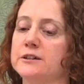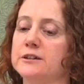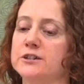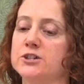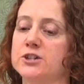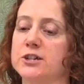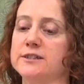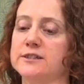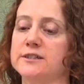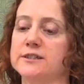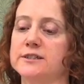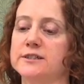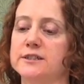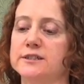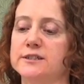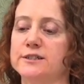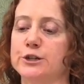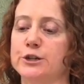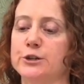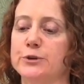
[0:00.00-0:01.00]
and justice
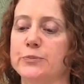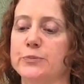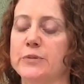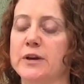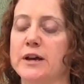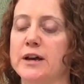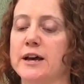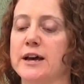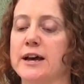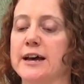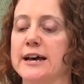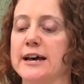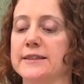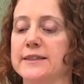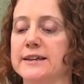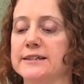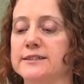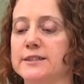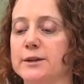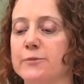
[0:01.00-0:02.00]
system, and
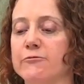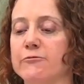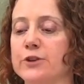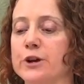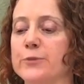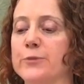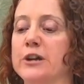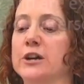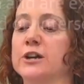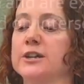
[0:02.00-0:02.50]
they stem from and are